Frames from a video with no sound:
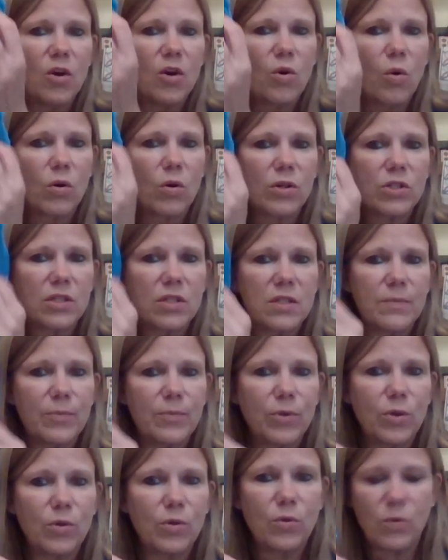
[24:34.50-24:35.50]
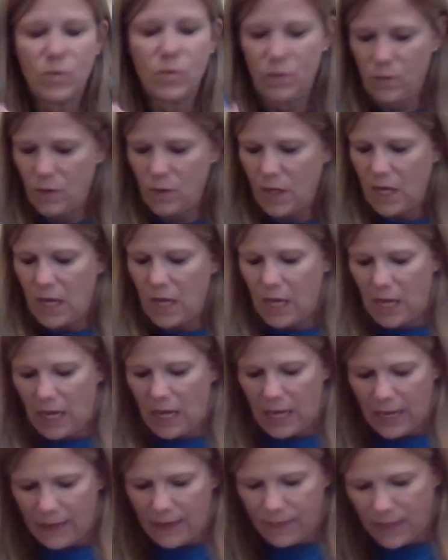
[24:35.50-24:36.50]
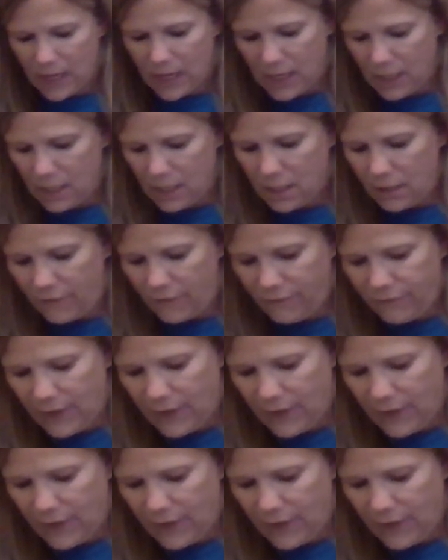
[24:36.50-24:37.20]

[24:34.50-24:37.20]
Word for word: gorgeous blue. And then the